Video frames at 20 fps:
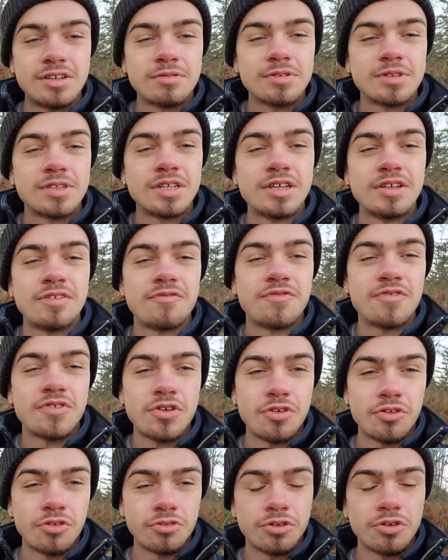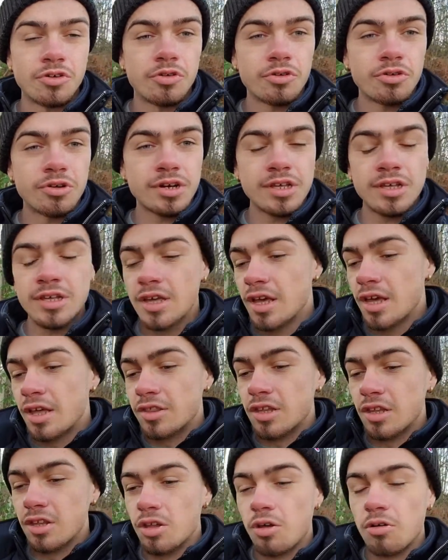inferiority, the
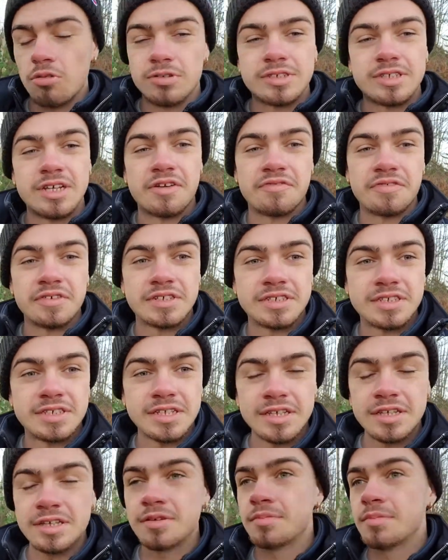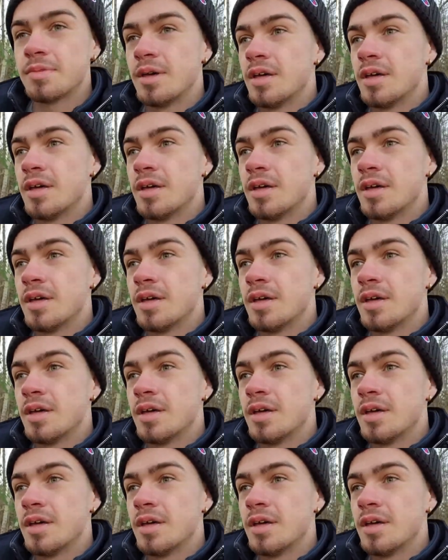low self-esteem,